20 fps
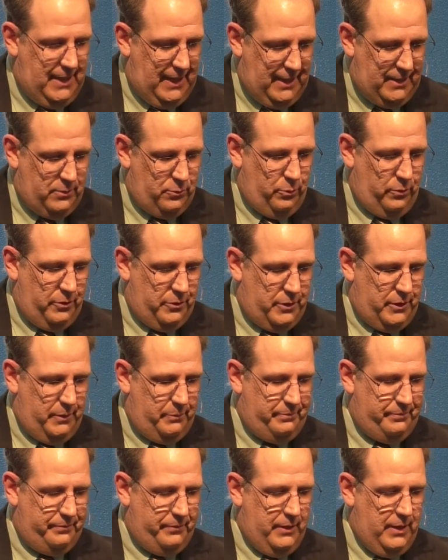That's
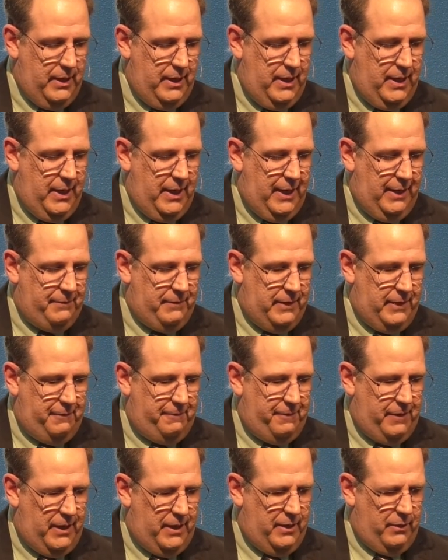worship. Heavenly
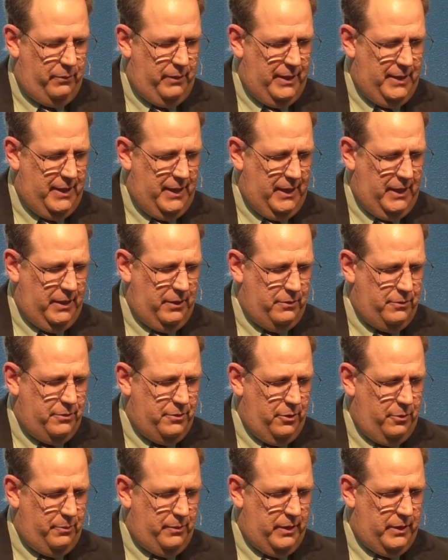Father, we thank you
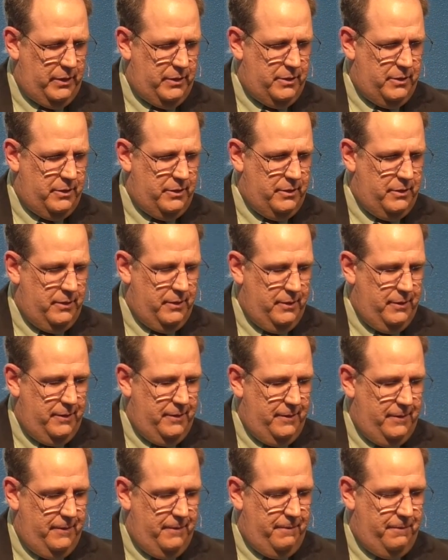so much
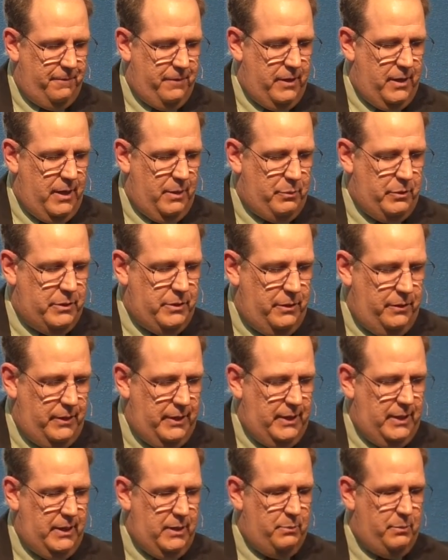for the
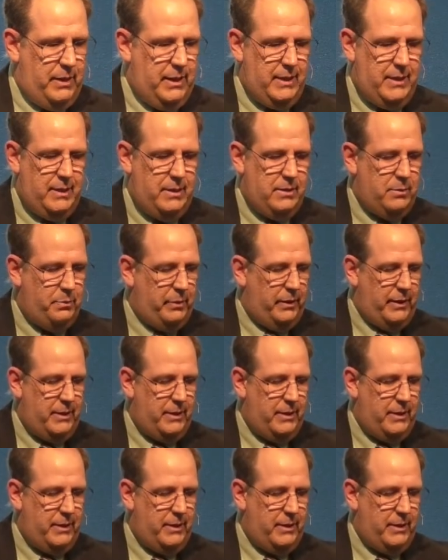opportunity to be in this